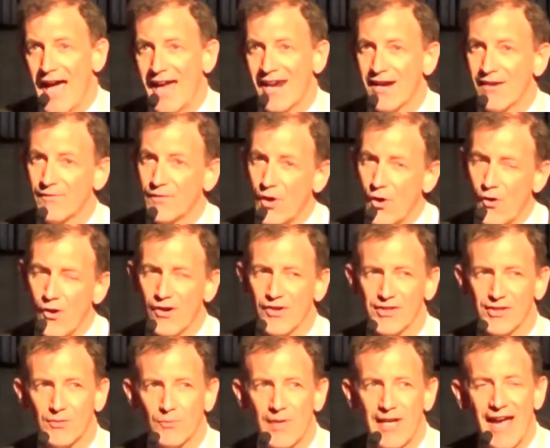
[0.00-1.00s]
And of
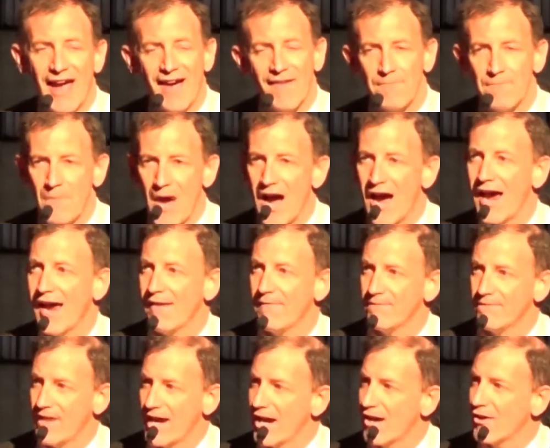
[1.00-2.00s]
course, we have
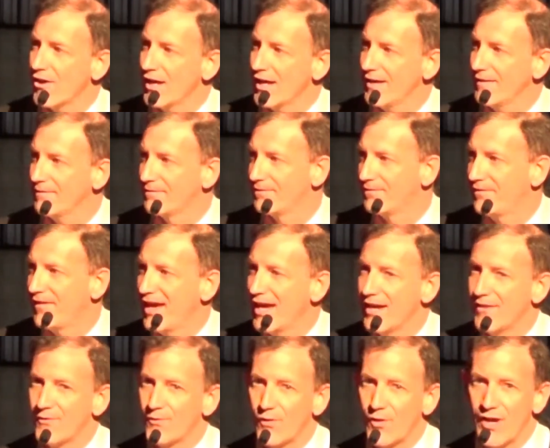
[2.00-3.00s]
my very
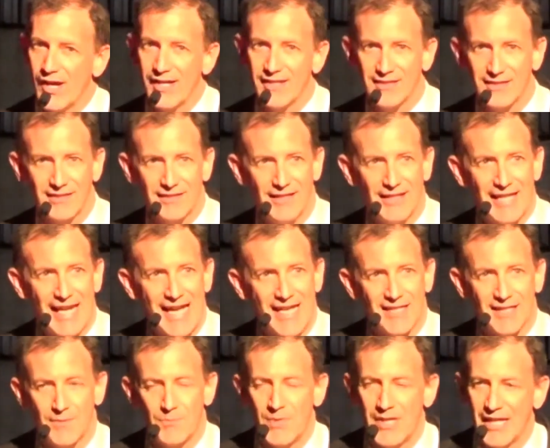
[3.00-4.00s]
favorite
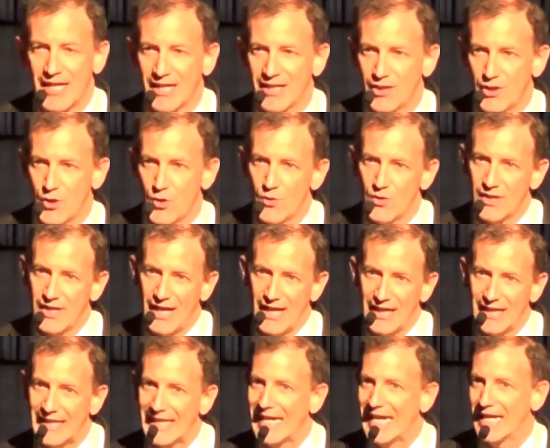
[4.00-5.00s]
lesbian
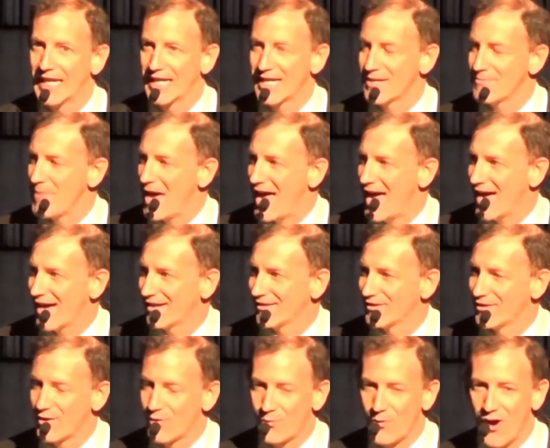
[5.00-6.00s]
ukulele
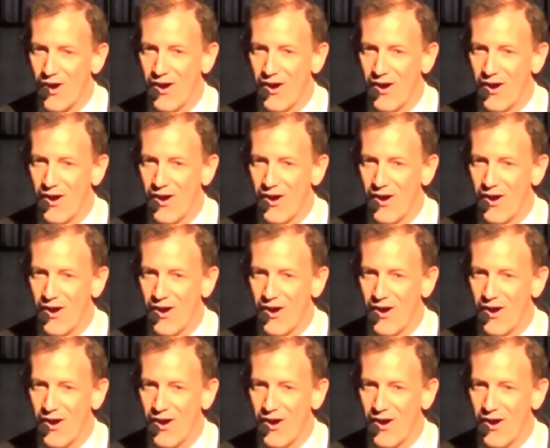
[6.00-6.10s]
band.